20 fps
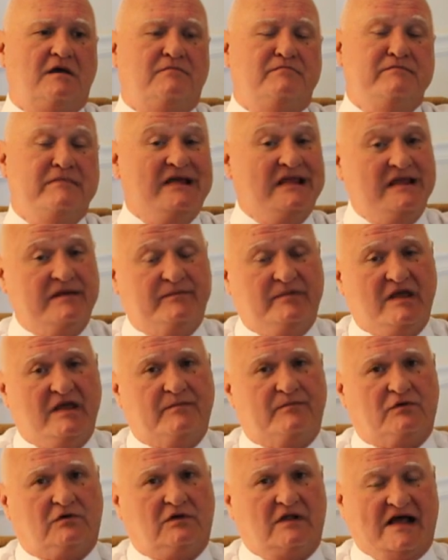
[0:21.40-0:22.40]
Many
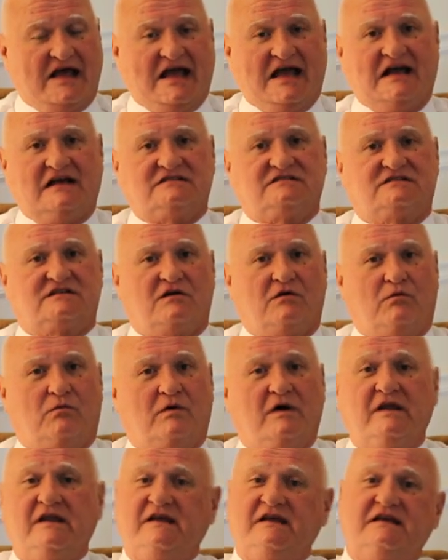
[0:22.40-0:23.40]
people ask,
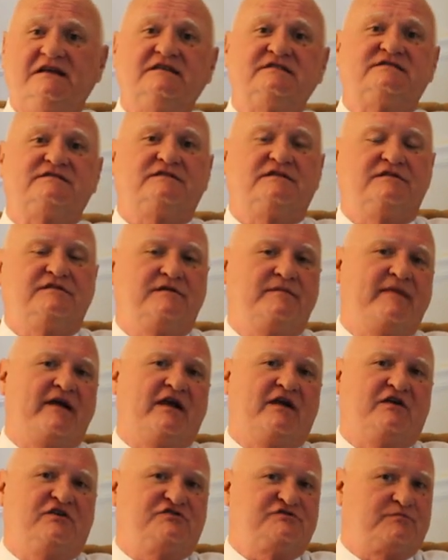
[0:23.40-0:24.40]
what is the
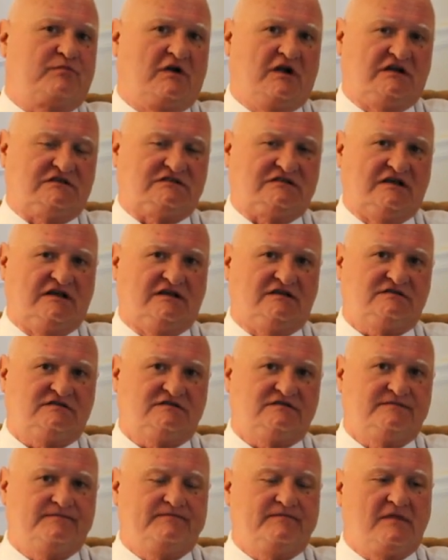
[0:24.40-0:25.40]
marriage
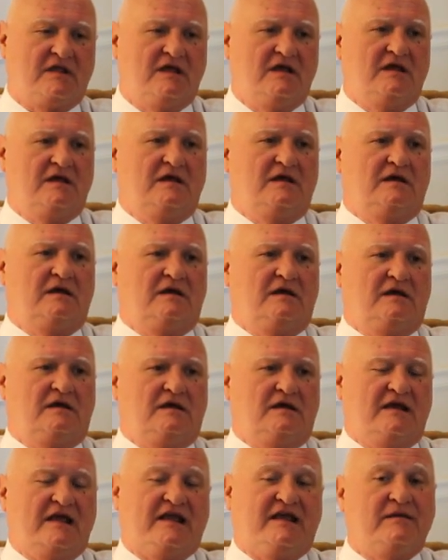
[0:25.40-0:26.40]
process?
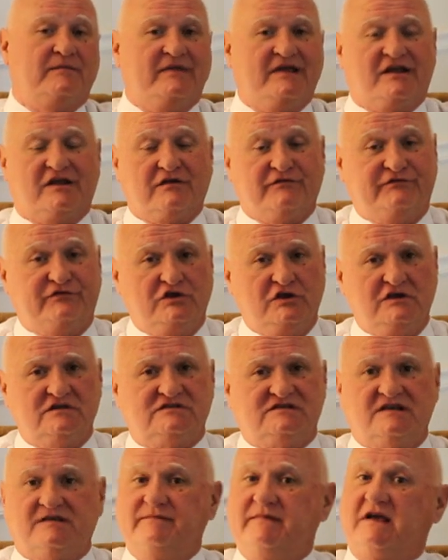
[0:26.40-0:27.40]
It can be
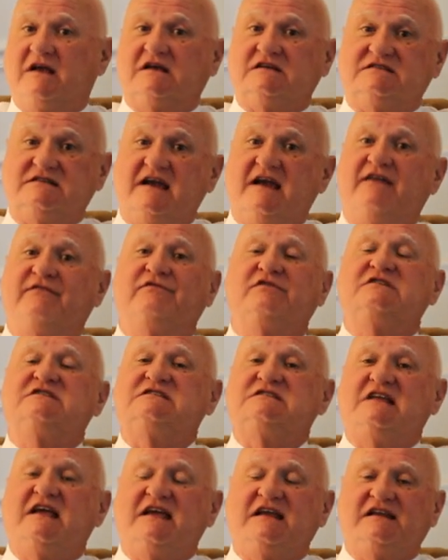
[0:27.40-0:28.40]
confusing because every
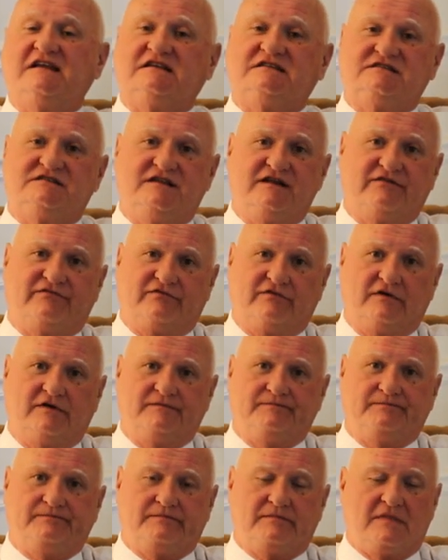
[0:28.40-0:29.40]
state is different.